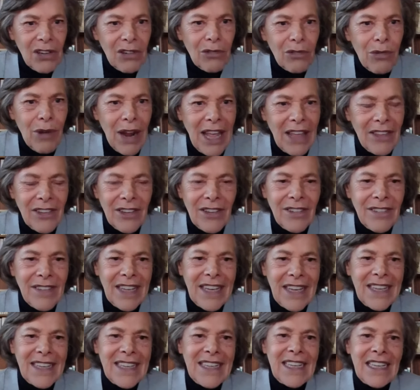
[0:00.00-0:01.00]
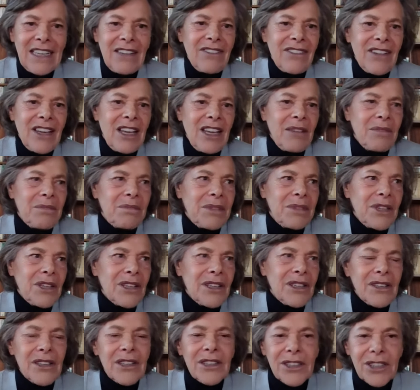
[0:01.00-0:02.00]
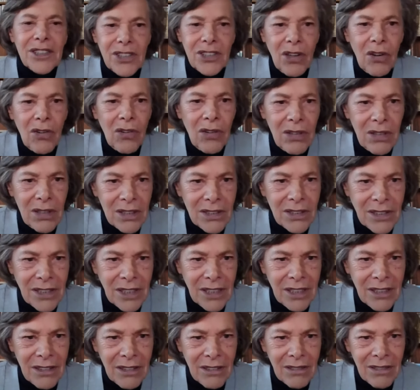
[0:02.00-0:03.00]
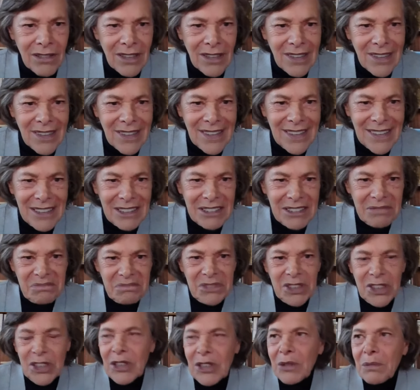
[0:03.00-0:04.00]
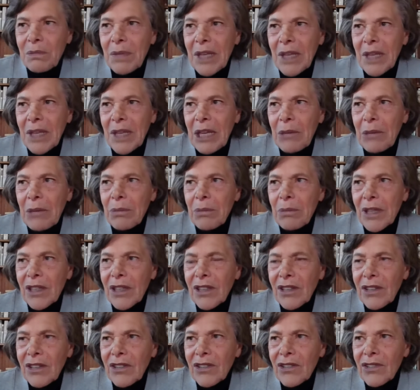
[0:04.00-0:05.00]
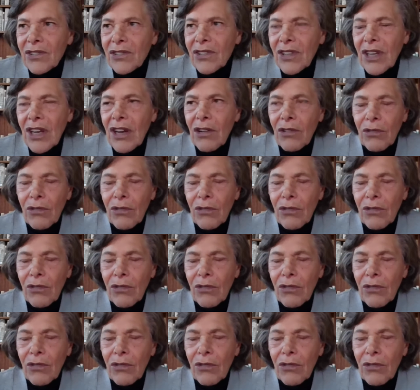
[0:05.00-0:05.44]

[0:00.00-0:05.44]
Rather than give up your soul to people whose